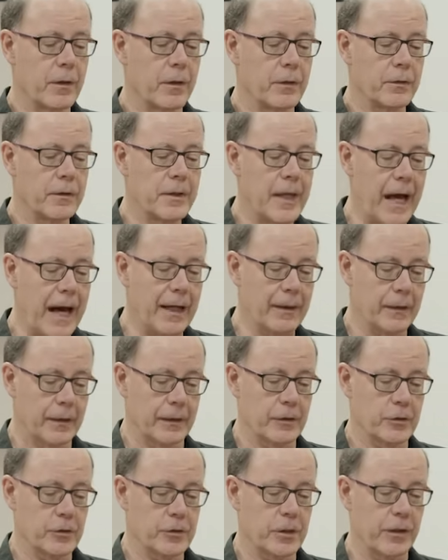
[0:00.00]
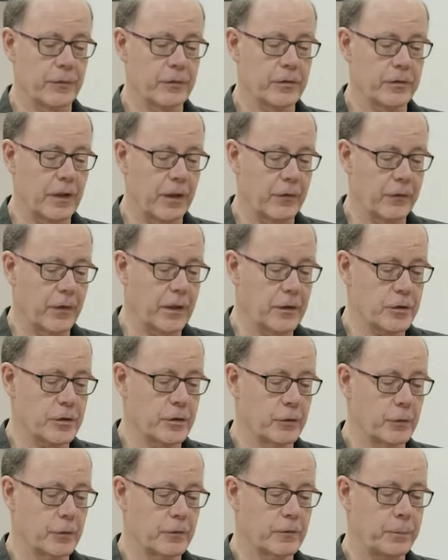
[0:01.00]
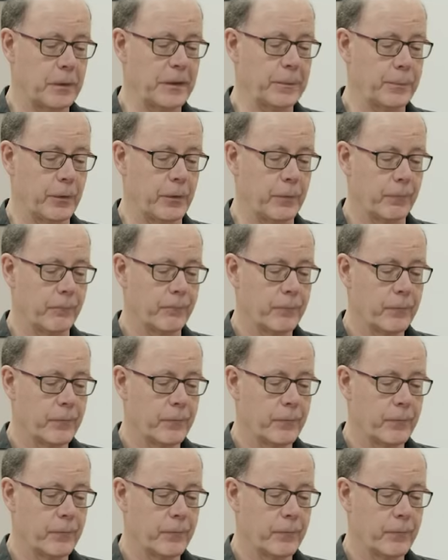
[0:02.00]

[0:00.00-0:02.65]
knowledge of salvation to his people.